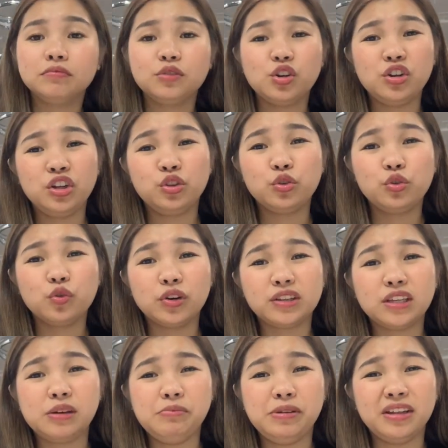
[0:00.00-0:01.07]
need to do a
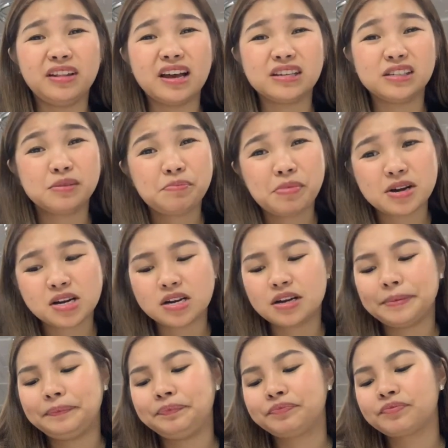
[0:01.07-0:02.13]
TB test pa.
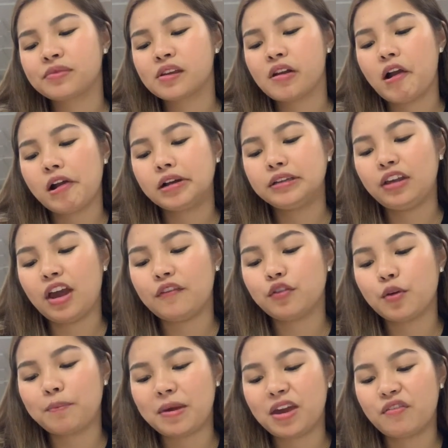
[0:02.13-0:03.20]
You have
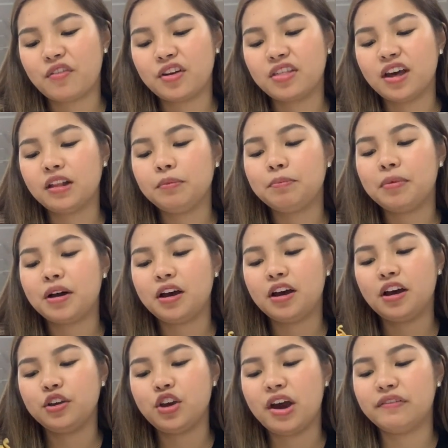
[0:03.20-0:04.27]
to pay for that
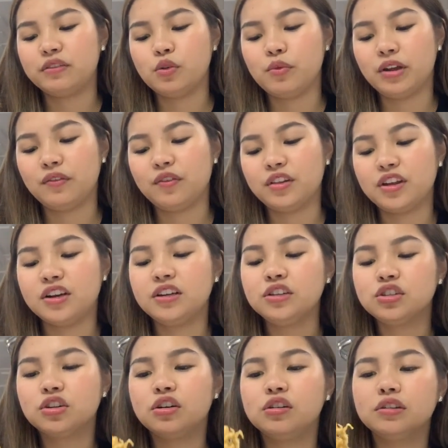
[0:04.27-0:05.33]
pa. You have to wait for the
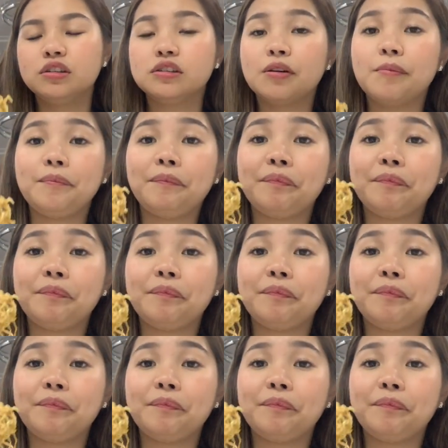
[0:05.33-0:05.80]
results.